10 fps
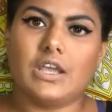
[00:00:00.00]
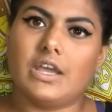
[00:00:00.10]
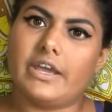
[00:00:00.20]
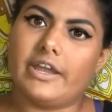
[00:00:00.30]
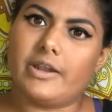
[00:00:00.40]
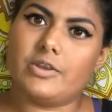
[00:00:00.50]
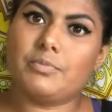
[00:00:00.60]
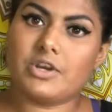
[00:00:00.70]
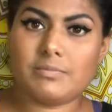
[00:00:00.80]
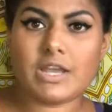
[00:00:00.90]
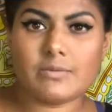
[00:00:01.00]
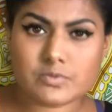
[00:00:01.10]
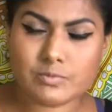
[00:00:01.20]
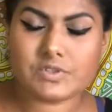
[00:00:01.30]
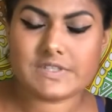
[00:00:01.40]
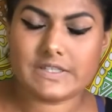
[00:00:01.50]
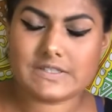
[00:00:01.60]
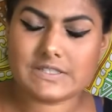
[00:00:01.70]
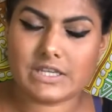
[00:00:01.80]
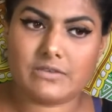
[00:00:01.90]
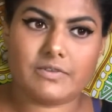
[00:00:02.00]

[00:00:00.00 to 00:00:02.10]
your body becomes more sensitive